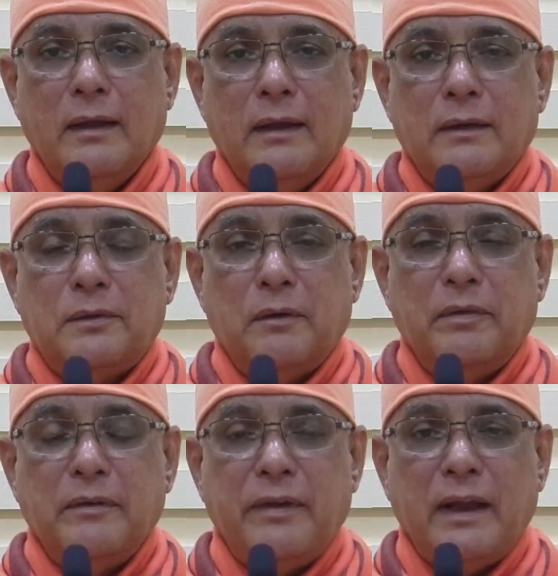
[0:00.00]
So
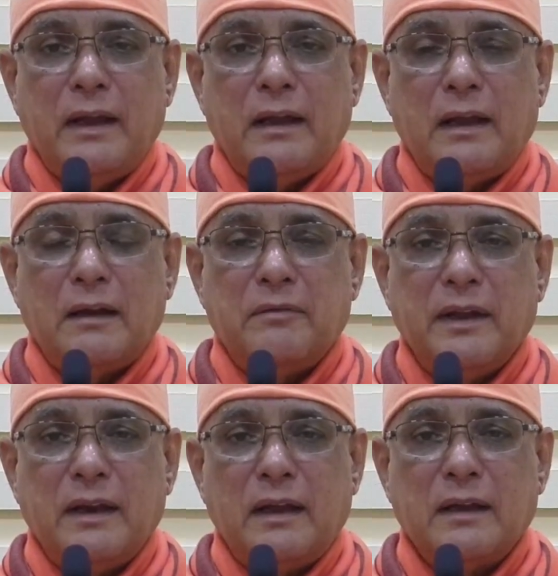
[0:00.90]
viveka and
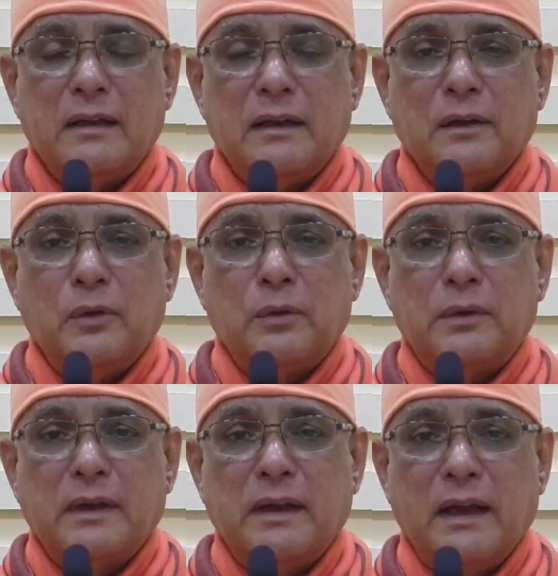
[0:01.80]
vairagya go
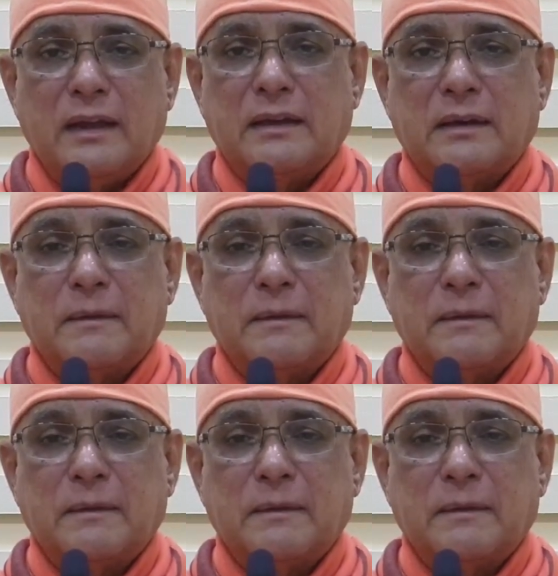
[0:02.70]
together.